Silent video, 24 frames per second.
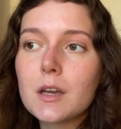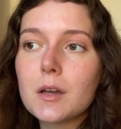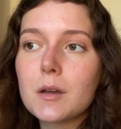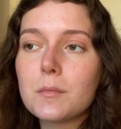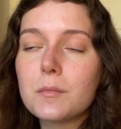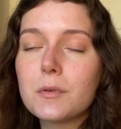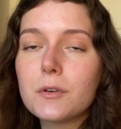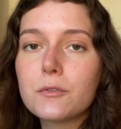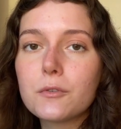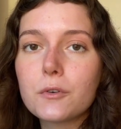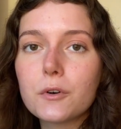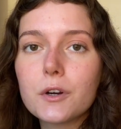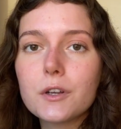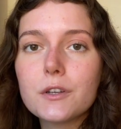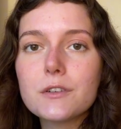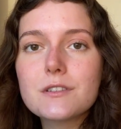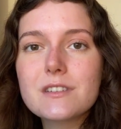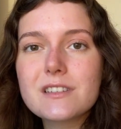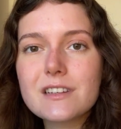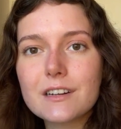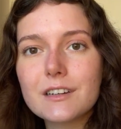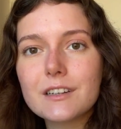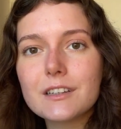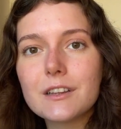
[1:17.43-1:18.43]
Before you
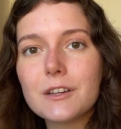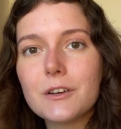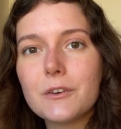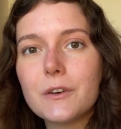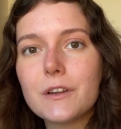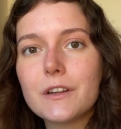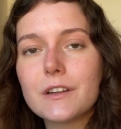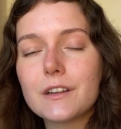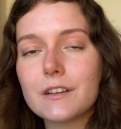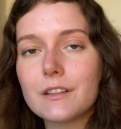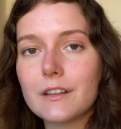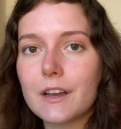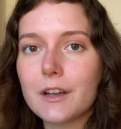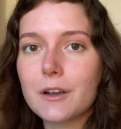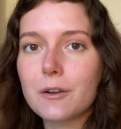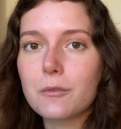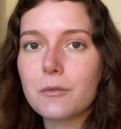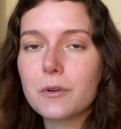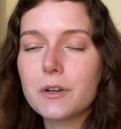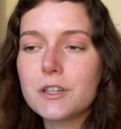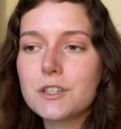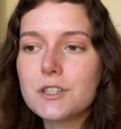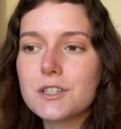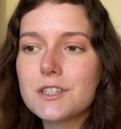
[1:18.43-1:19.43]
start learning a
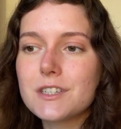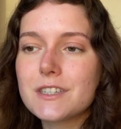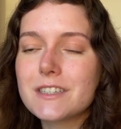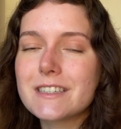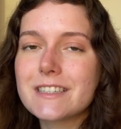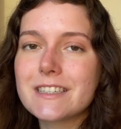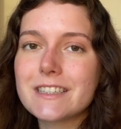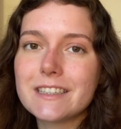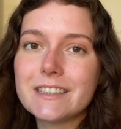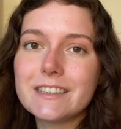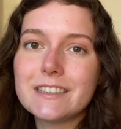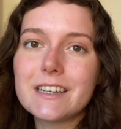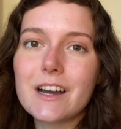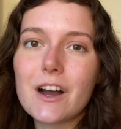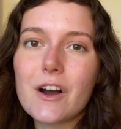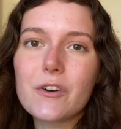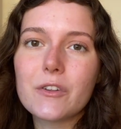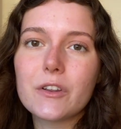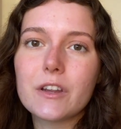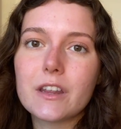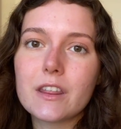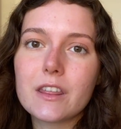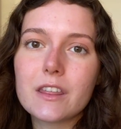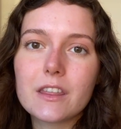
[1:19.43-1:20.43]
language, sit
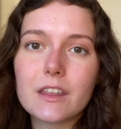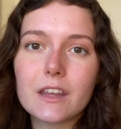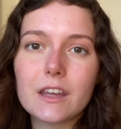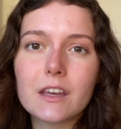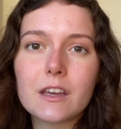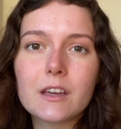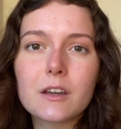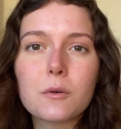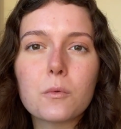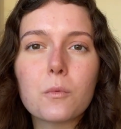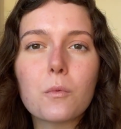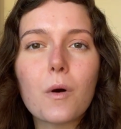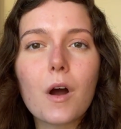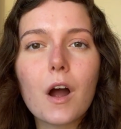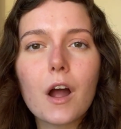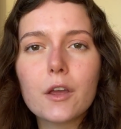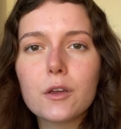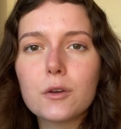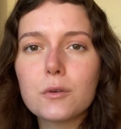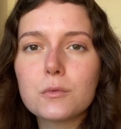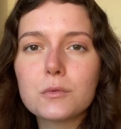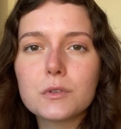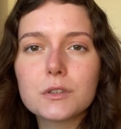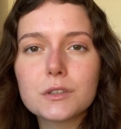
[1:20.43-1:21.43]
down and think why
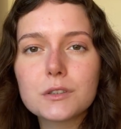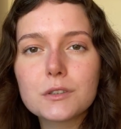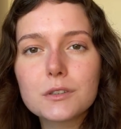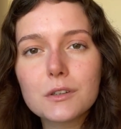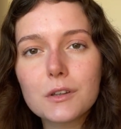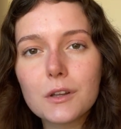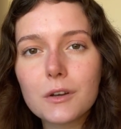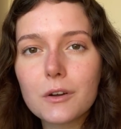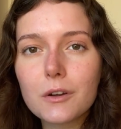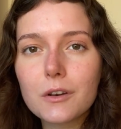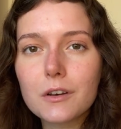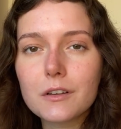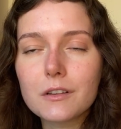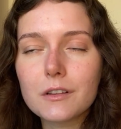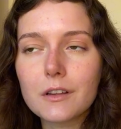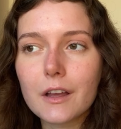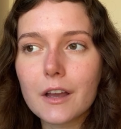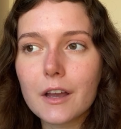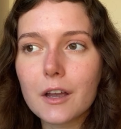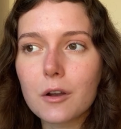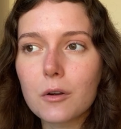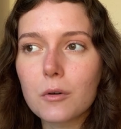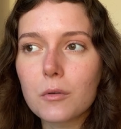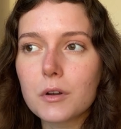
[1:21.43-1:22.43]
you want to learn a
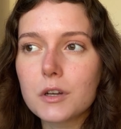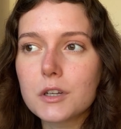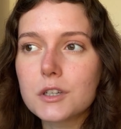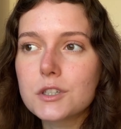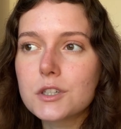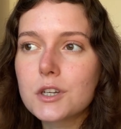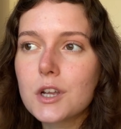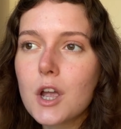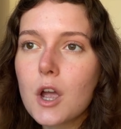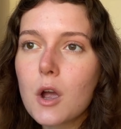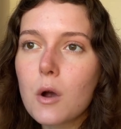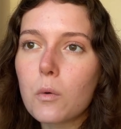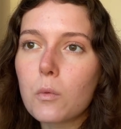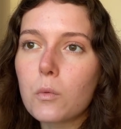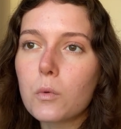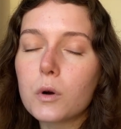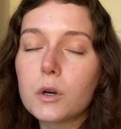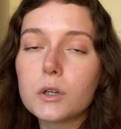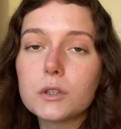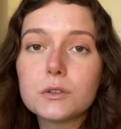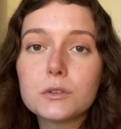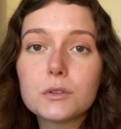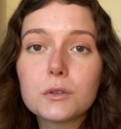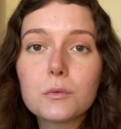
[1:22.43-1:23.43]
language,
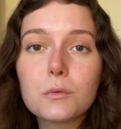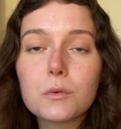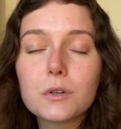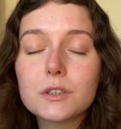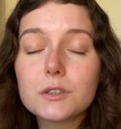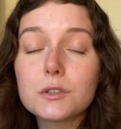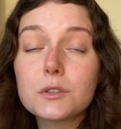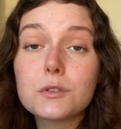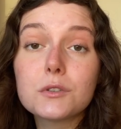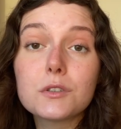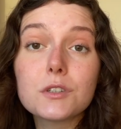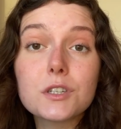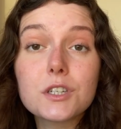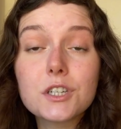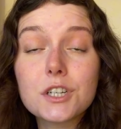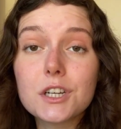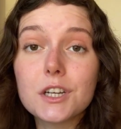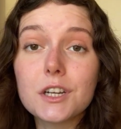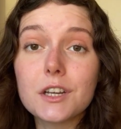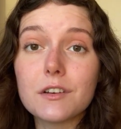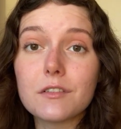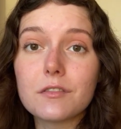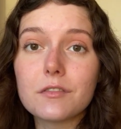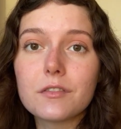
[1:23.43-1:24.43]
what do you want to
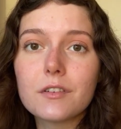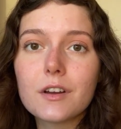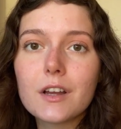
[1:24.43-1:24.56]
achieve.